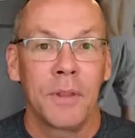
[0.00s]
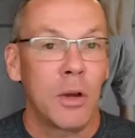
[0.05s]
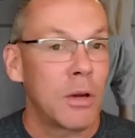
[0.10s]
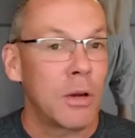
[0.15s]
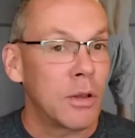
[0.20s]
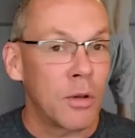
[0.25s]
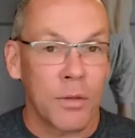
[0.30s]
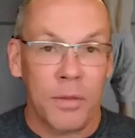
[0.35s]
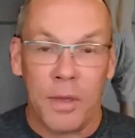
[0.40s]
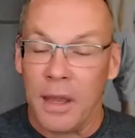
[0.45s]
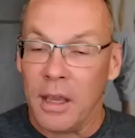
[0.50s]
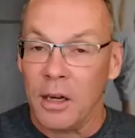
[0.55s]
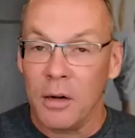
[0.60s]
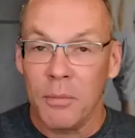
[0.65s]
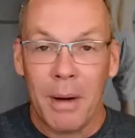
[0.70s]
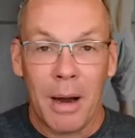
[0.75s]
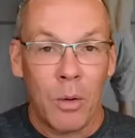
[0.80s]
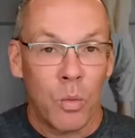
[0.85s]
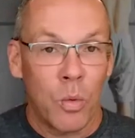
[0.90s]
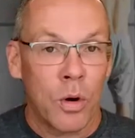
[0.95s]
You're either thinking
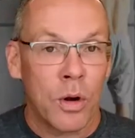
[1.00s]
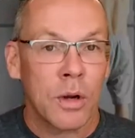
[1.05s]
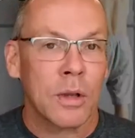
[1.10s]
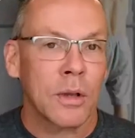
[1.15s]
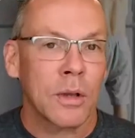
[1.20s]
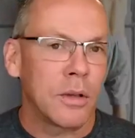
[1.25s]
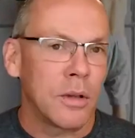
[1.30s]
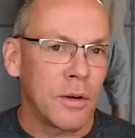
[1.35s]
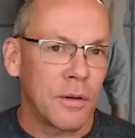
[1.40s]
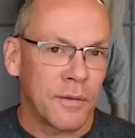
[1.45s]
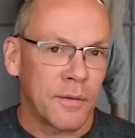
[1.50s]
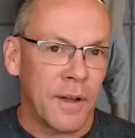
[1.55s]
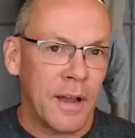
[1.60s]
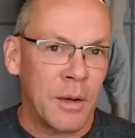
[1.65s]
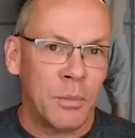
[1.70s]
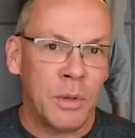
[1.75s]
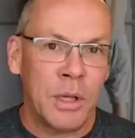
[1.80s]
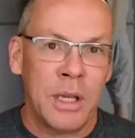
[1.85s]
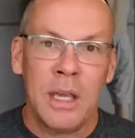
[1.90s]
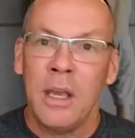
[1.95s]
about work, your
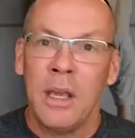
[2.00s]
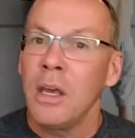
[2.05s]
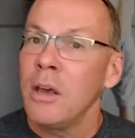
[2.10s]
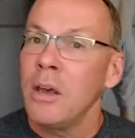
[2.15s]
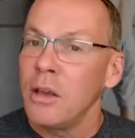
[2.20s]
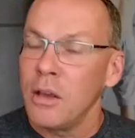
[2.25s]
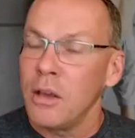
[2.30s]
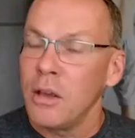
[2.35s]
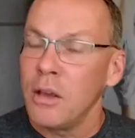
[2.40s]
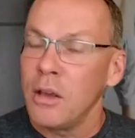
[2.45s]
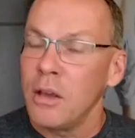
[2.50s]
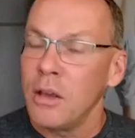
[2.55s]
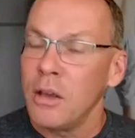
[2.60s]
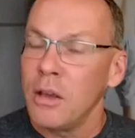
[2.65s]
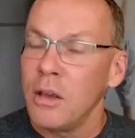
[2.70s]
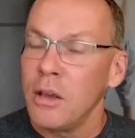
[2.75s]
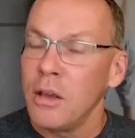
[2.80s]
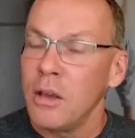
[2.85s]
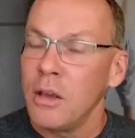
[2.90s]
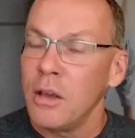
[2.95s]
family,
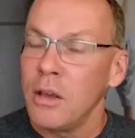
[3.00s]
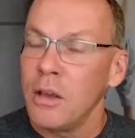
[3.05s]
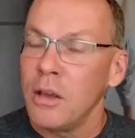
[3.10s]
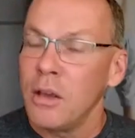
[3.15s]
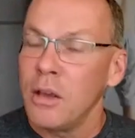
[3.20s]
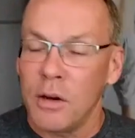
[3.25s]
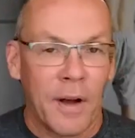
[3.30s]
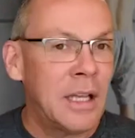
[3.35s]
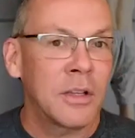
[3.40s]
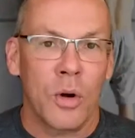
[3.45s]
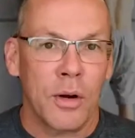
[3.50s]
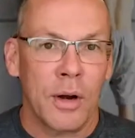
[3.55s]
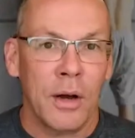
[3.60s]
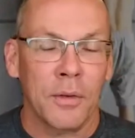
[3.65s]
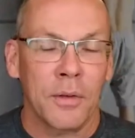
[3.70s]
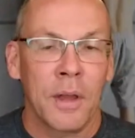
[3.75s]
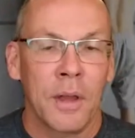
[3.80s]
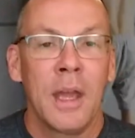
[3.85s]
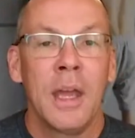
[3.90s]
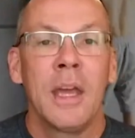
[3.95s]
your
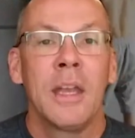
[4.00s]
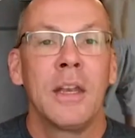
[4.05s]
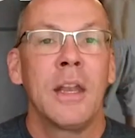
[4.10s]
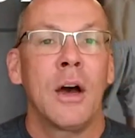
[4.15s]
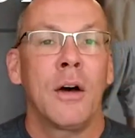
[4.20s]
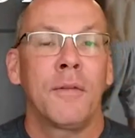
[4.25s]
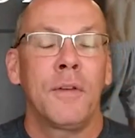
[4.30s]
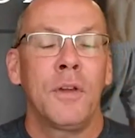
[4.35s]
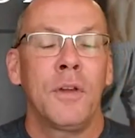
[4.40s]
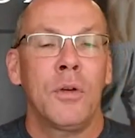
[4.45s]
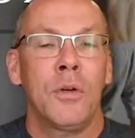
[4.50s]
finances, or your